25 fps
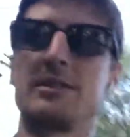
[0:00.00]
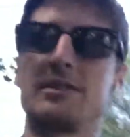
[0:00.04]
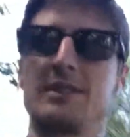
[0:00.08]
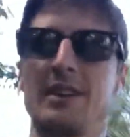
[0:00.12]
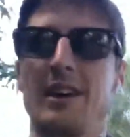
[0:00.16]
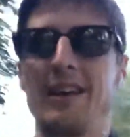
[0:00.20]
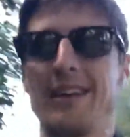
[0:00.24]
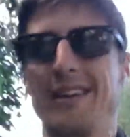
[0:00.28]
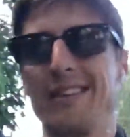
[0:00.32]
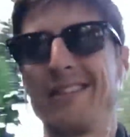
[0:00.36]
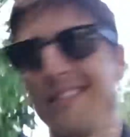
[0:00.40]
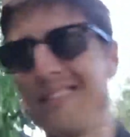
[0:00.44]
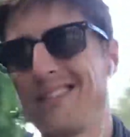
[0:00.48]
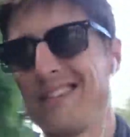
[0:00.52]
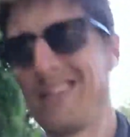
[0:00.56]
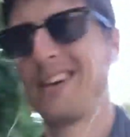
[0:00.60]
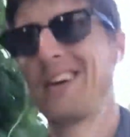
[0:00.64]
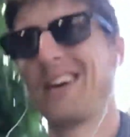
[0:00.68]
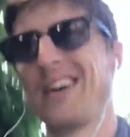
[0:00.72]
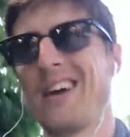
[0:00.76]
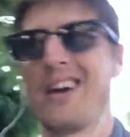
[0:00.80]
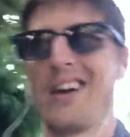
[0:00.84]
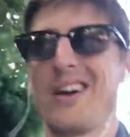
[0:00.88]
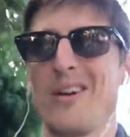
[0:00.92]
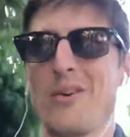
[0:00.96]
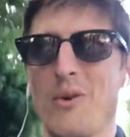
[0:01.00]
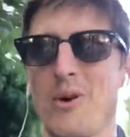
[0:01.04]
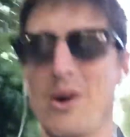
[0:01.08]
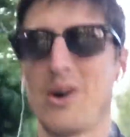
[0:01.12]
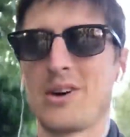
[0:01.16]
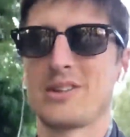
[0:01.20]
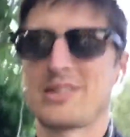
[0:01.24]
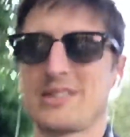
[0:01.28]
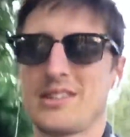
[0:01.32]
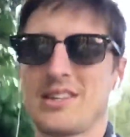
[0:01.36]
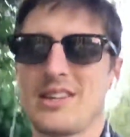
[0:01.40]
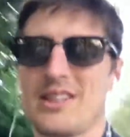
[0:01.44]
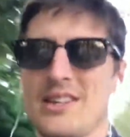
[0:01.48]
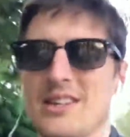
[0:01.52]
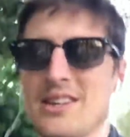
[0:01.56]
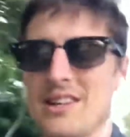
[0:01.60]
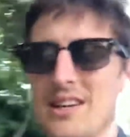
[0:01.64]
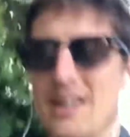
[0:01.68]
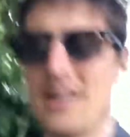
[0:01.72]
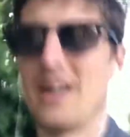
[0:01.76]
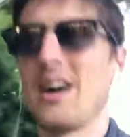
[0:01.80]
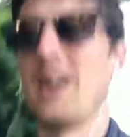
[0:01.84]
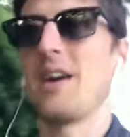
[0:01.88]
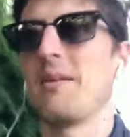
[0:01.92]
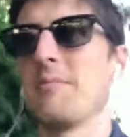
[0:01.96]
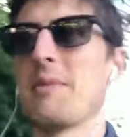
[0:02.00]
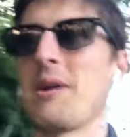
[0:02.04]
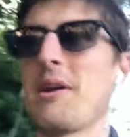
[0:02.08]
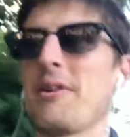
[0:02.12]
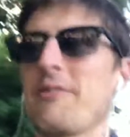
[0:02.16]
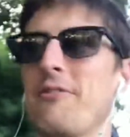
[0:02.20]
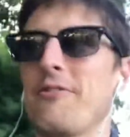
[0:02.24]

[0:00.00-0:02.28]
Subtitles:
say, it worked. I made